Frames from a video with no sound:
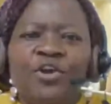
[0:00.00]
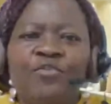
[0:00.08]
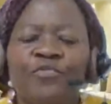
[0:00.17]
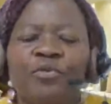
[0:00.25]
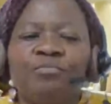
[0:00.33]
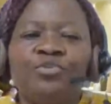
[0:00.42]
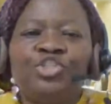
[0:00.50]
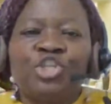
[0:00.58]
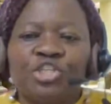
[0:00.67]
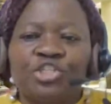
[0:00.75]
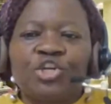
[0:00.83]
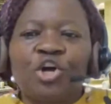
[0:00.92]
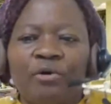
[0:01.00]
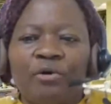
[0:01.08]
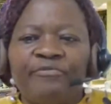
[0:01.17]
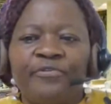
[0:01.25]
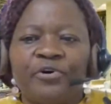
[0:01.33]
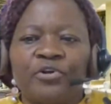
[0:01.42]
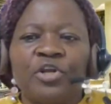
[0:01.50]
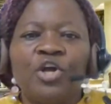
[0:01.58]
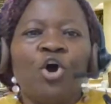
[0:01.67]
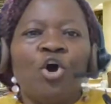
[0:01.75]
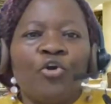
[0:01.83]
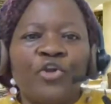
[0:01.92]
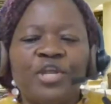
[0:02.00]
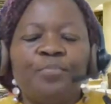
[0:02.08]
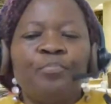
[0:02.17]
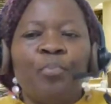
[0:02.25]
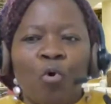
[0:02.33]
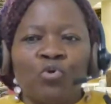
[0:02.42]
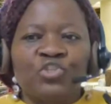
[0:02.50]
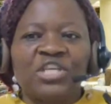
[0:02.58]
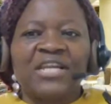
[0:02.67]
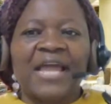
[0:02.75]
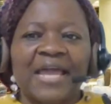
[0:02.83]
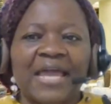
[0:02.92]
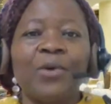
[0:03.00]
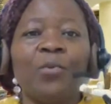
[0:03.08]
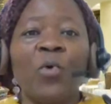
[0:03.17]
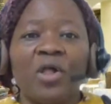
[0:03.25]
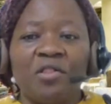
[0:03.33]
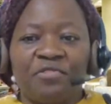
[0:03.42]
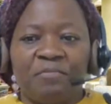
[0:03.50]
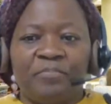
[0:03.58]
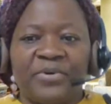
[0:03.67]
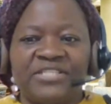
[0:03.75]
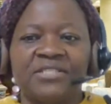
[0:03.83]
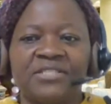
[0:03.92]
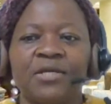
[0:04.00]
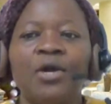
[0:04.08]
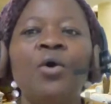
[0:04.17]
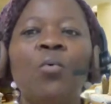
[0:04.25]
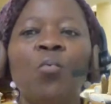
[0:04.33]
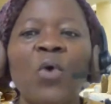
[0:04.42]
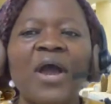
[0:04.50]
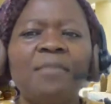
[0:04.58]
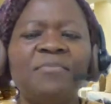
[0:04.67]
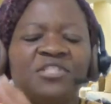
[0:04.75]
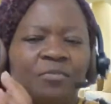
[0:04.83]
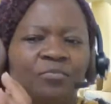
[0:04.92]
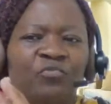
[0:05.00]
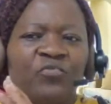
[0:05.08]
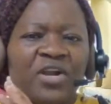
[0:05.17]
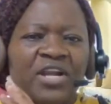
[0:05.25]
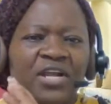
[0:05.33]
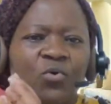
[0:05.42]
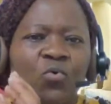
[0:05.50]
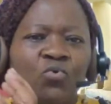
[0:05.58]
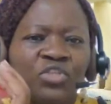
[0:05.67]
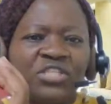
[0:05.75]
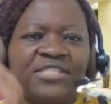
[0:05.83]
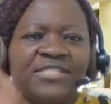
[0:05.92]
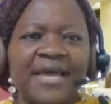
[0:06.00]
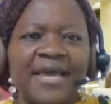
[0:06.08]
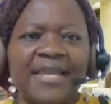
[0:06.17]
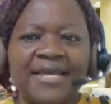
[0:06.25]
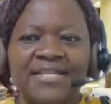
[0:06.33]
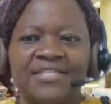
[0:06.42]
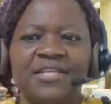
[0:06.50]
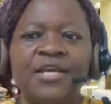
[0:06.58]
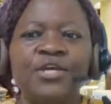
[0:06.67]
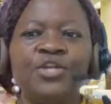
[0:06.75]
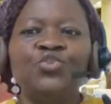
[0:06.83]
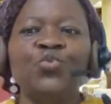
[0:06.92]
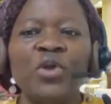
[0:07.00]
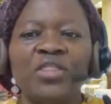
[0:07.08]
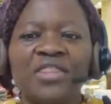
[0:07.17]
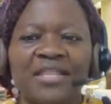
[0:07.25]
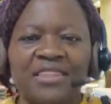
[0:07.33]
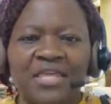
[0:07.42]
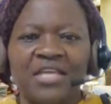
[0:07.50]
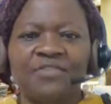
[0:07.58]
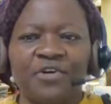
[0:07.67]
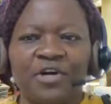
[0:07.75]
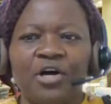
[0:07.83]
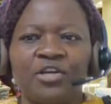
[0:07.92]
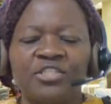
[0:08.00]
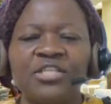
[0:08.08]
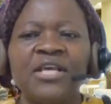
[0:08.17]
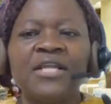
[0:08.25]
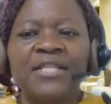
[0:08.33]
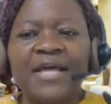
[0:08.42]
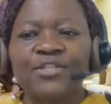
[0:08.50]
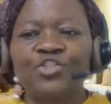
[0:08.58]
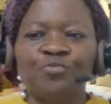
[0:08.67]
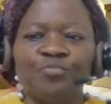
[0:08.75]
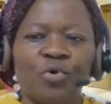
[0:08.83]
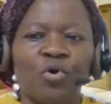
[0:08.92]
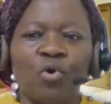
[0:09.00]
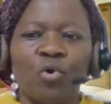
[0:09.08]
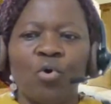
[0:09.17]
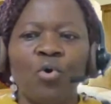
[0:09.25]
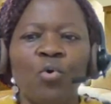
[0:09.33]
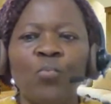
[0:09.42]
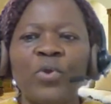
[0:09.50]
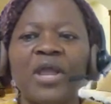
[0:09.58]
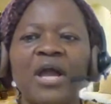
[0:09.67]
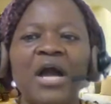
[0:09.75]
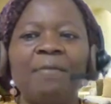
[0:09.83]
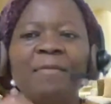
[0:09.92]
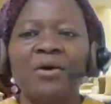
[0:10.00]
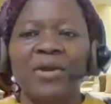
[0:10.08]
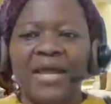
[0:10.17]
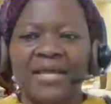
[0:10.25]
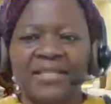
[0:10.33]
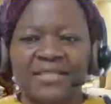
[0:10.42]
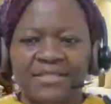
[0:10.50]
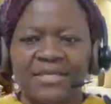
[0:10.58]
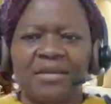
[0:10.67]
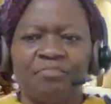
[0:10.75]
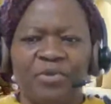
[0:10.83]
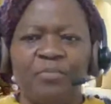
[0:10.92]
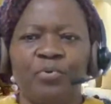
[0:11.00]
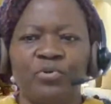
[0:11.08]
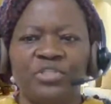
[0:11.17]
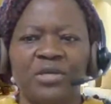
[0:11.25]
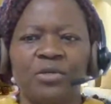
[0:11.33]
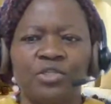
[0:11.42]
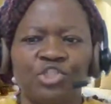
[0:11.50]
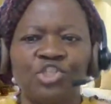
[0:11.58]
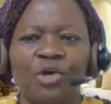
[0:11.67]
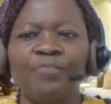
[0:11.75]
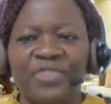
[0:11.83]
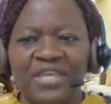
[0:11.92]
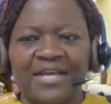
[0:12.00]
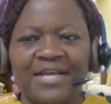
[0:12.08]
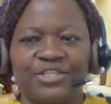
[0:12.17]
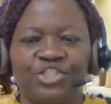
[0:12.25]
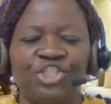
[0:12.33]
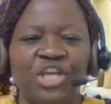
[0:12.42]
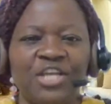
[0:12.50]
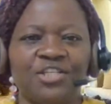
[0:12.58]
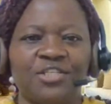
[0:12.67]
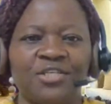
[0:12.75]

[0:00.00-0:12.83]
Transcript: from just comfort, already posing like a wealthy person, while Mr. Mufare goes silent, doing that thing for us, that tomorrow we come out like this and people say something has changed.